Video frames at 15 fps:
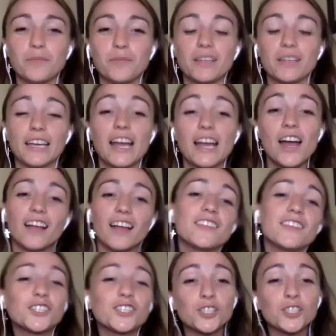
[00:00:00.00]
to be like
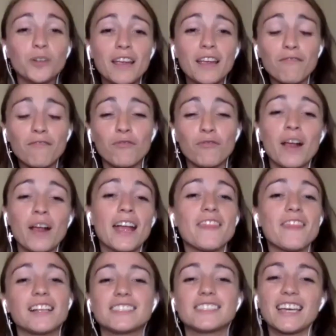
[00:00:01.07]
the straight friend
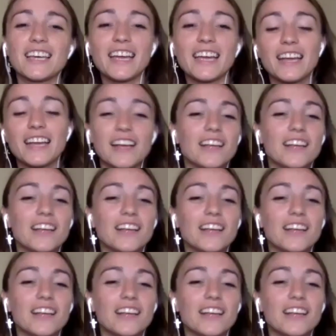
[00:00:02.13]
that's like